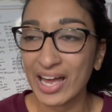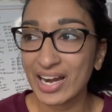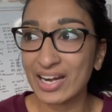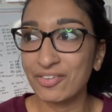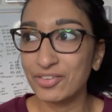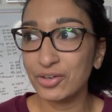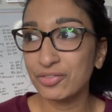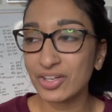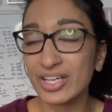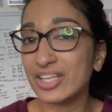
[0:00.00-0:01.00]
And if you
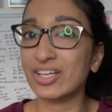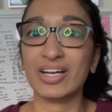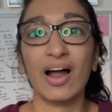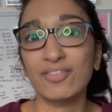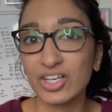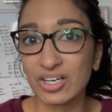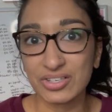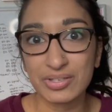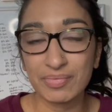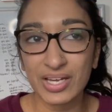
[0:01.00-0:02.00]
feel like the cover or
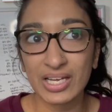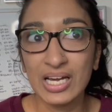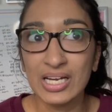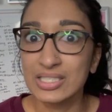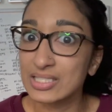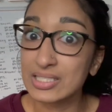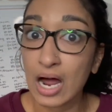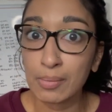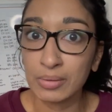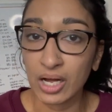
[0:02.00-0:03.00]
something does
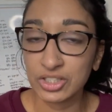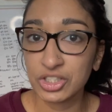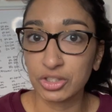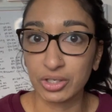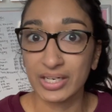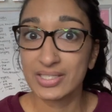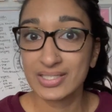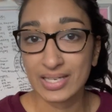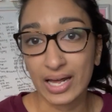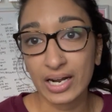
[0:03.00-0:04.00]
not match your grid
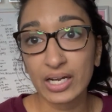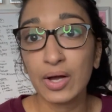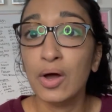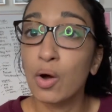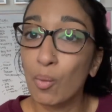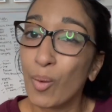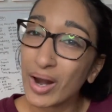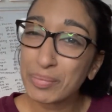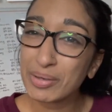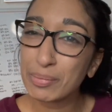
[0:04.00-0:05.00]
aesthetic,
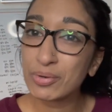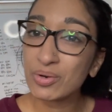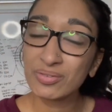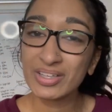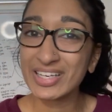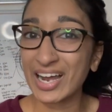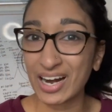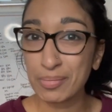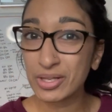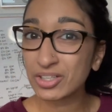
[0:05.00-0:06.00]
one, people don't really care
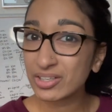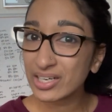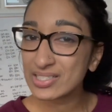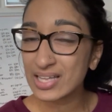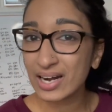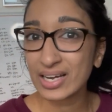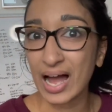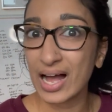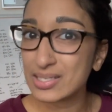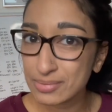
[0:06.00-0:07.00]
about the grid aesthetic
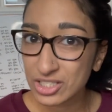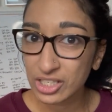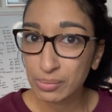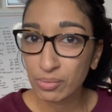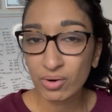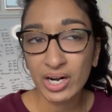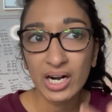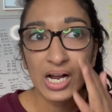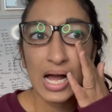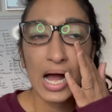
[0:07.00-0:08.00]
as much anymore.
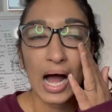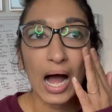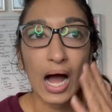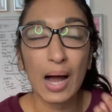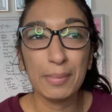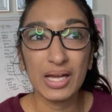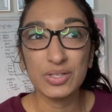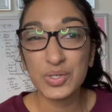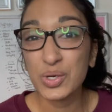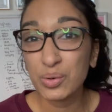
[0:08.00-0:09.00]
And
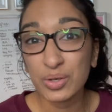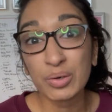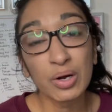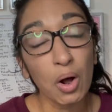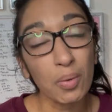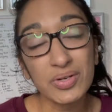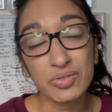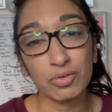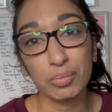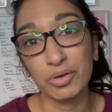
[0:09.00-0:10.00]
two, you can always
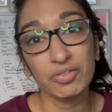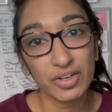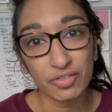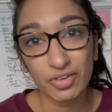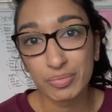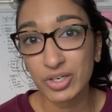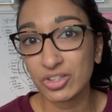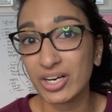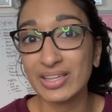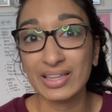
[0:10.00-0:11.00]
remove it from your
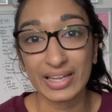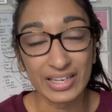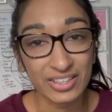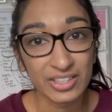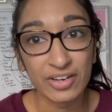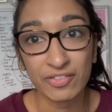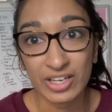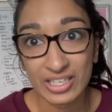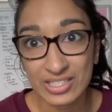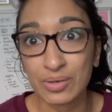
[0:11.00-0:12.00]
grid later if it
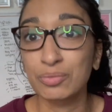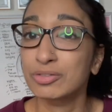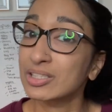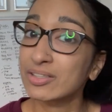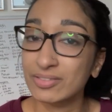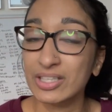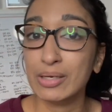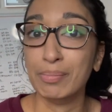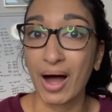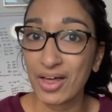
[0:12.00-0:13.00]
is really, really
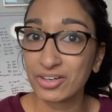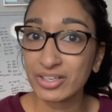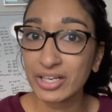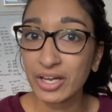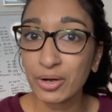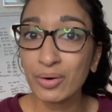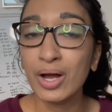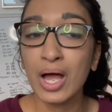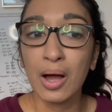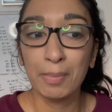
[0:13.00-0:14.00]
bothering you.
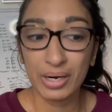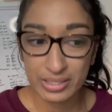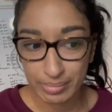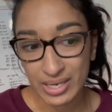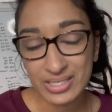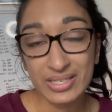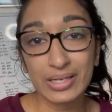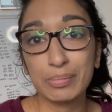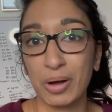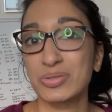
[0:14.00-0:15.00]
But it's best to
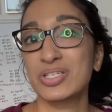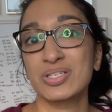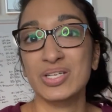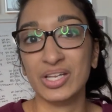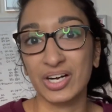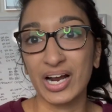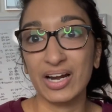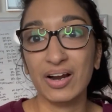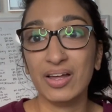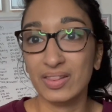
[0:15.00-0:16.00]
like post it to the
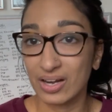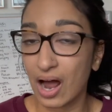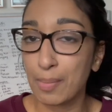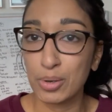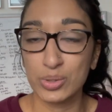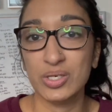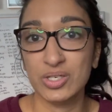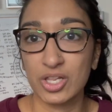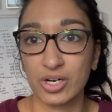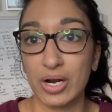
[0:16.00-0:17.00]
grid than not post it
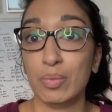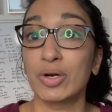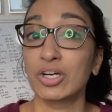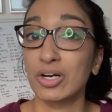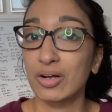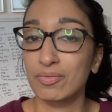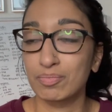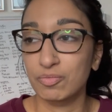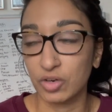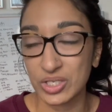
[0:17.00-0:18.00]
to the grid when you're
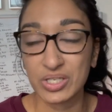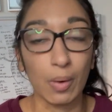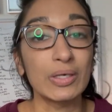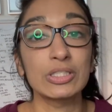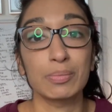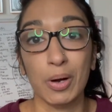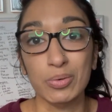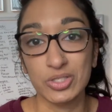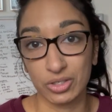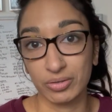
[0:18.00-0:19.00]
first going to
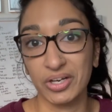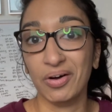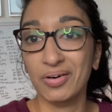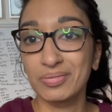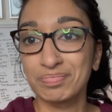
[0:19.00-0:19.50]
post your reel.